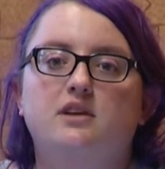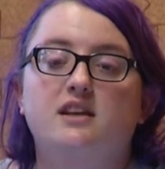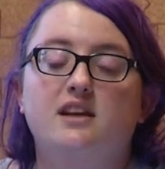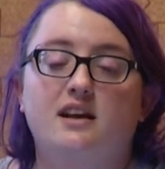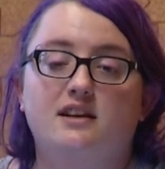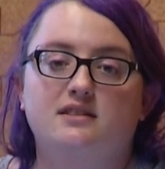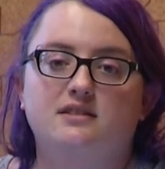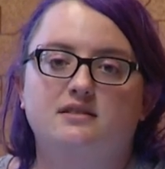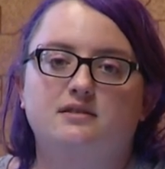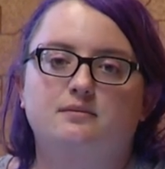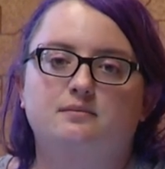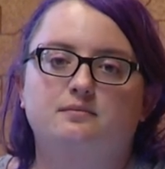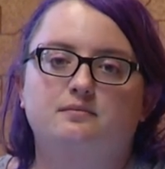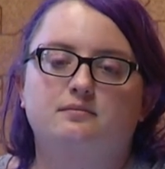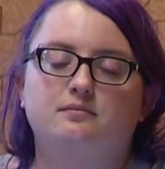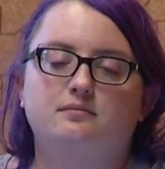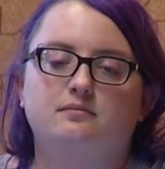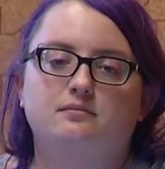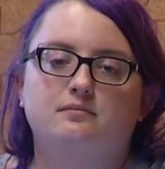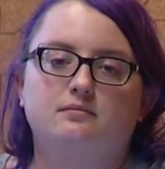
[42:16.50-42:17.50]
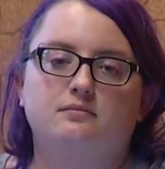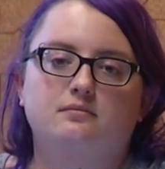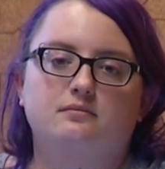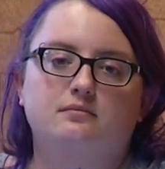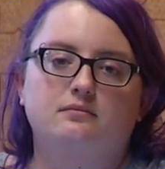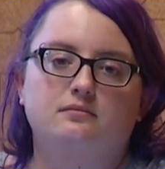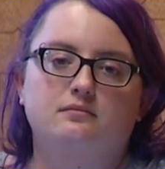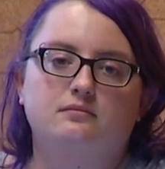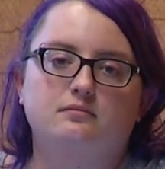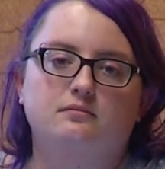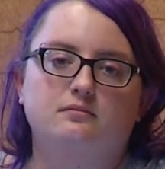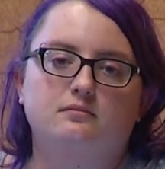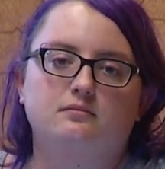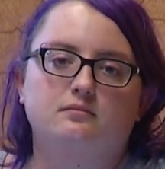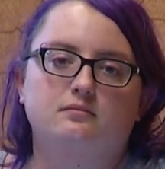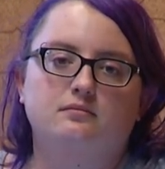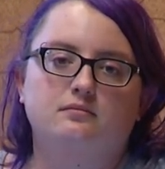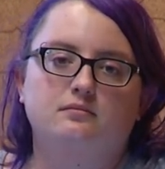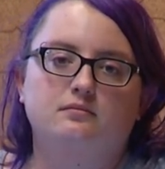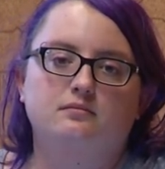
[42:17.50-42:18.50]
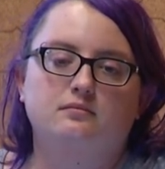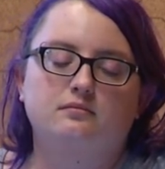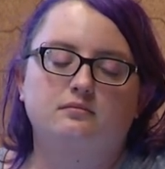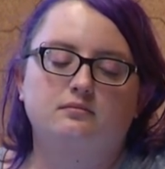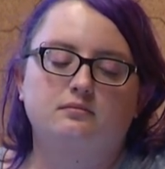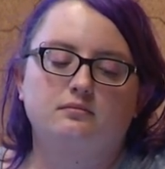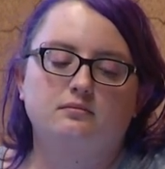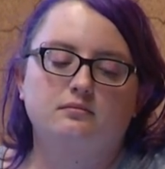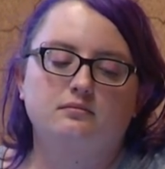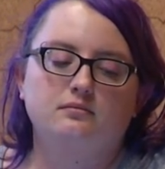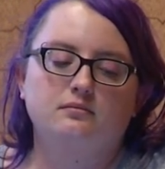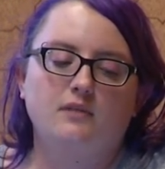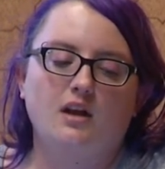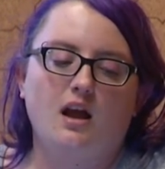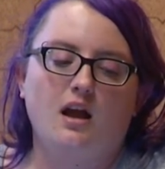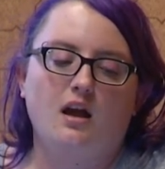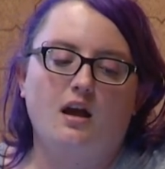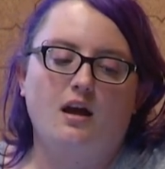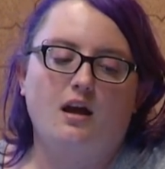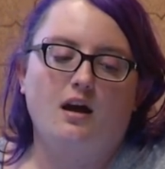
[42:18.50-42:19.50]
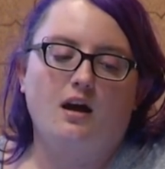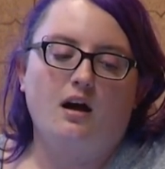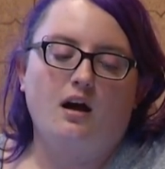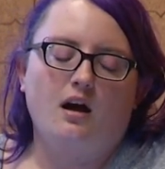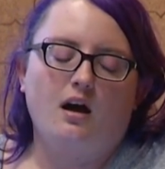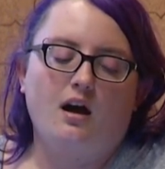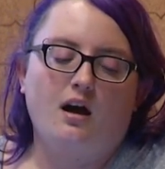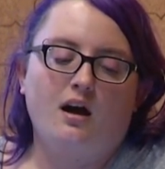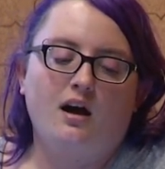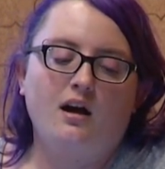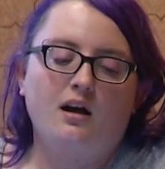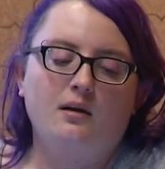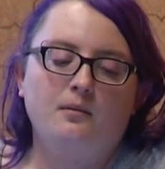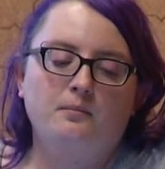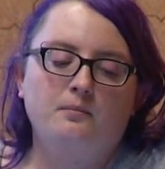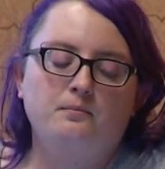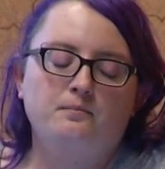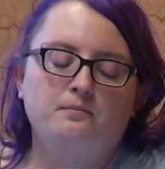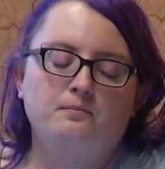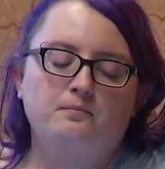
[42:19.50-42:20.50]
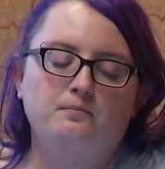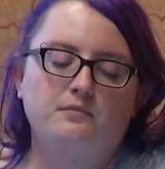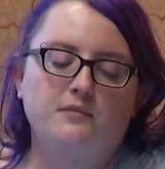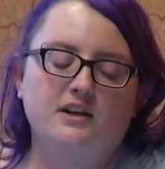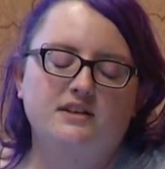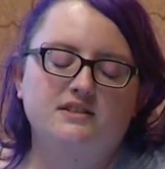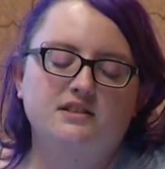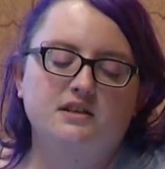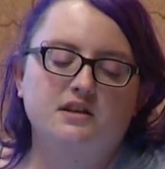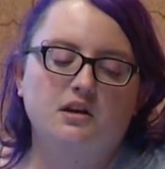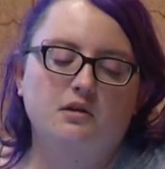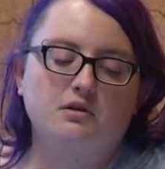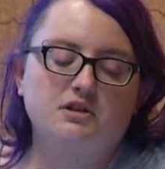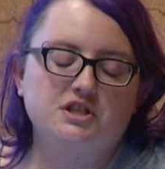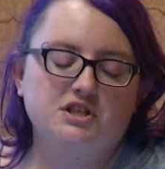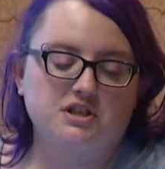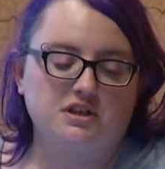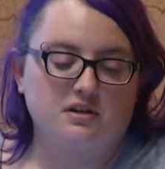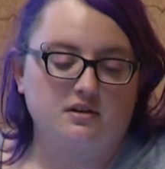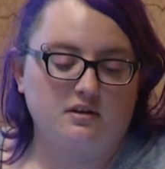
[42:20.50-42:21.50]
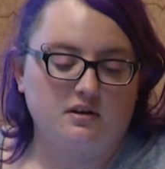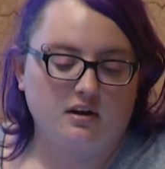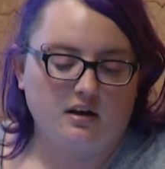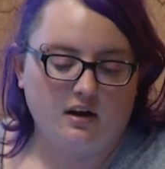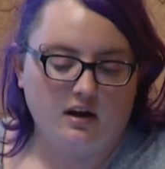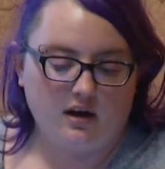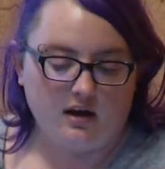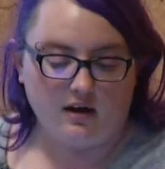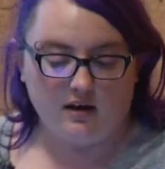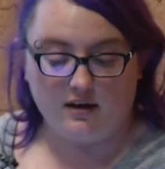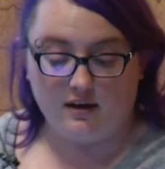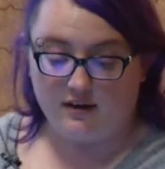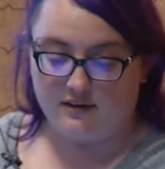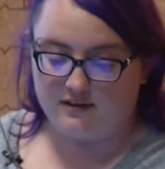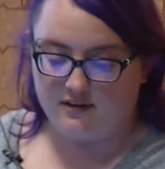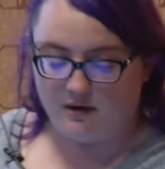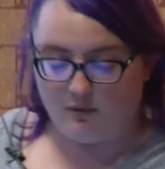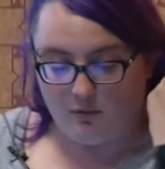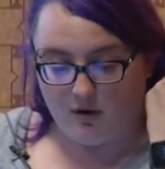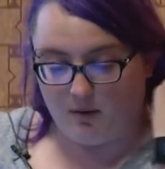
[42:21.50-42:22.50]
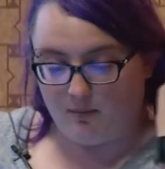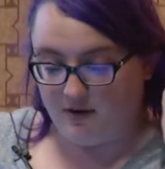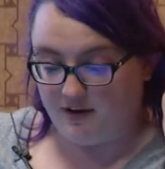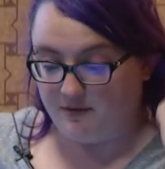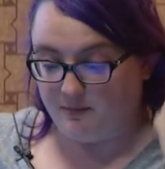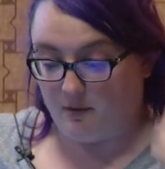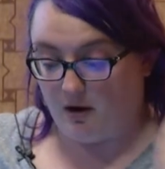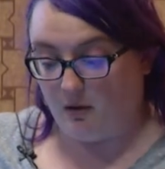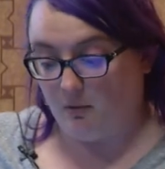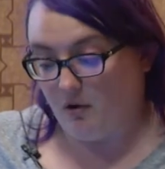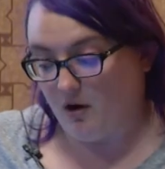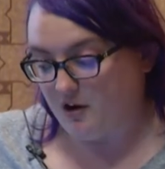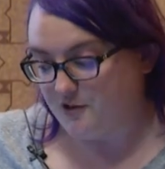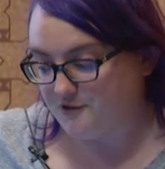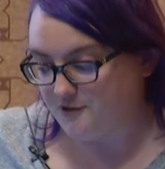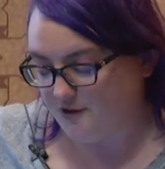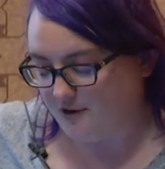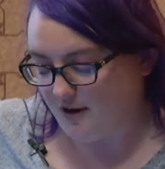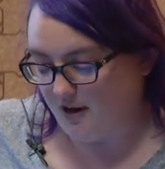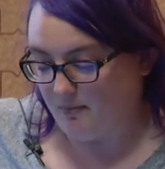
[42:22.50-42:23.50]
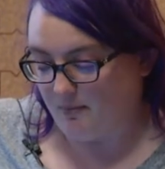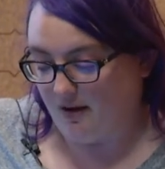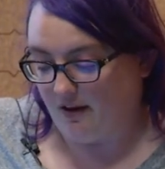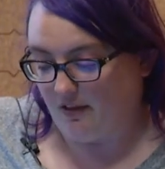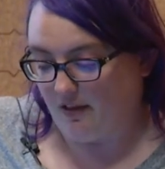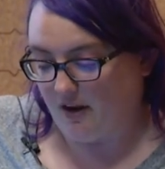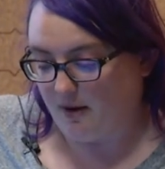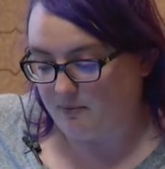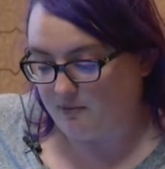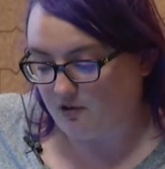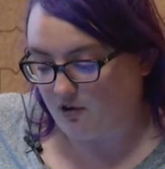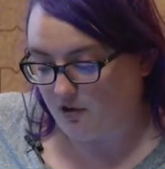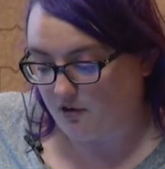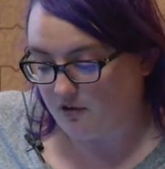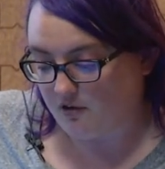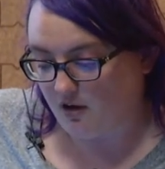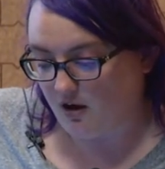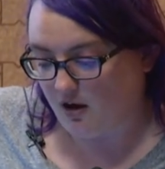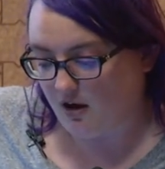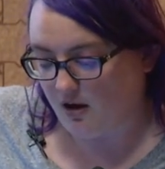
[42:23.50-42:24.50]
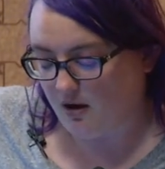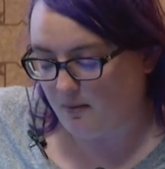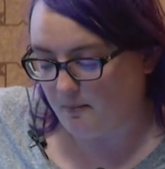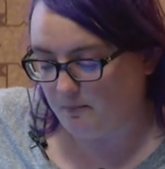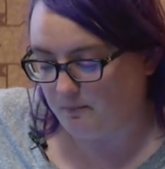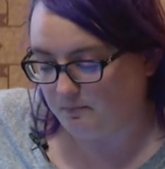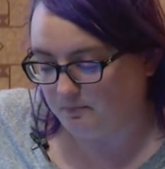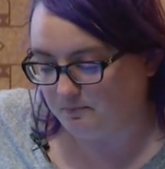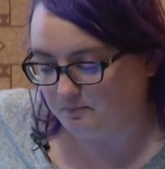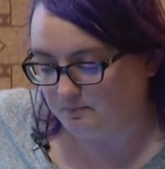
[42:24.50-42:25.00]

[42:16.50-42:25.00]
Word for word: Yes. So where do you think wearables are going in the future? Um, that's a good question. Uh, as I wear my smartwatch and my light up skirt, um,